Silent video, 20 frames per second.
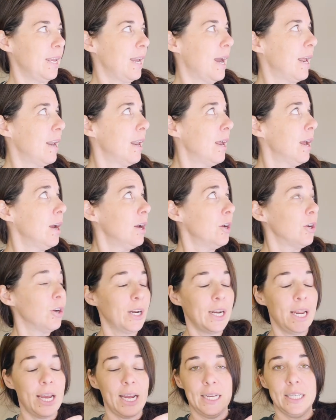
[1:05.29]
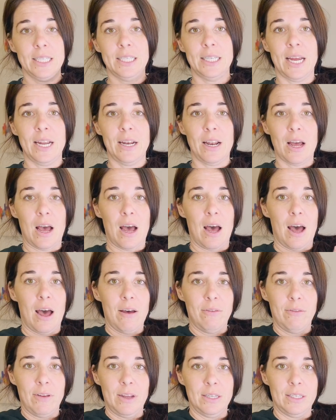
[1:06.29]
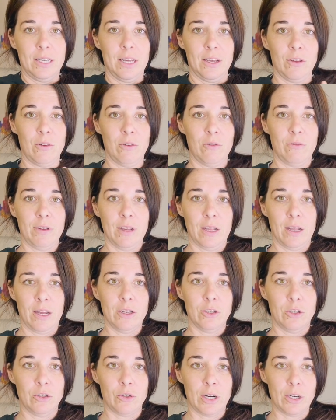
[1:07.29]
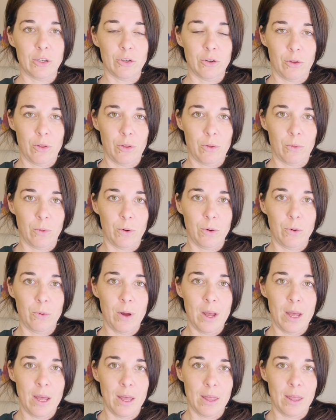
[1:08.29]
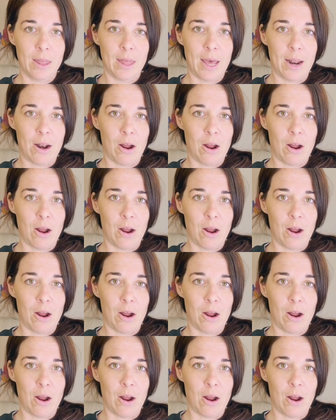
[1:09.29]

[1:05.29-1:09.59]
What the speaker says: yet. You're going to extend off until you feel a stretch through that